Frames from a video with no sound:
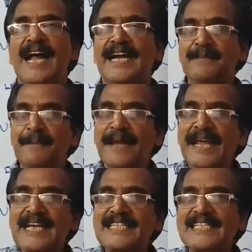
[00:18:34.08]
and
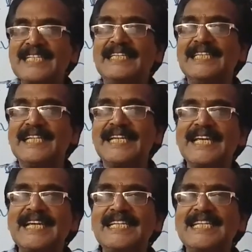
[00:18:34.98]
makes it
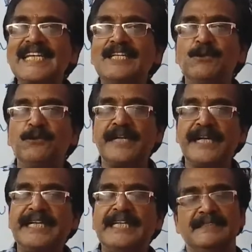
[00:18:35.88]
easy to
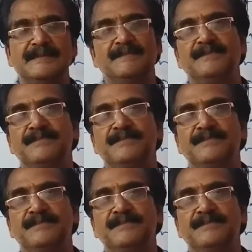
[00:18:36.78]
read.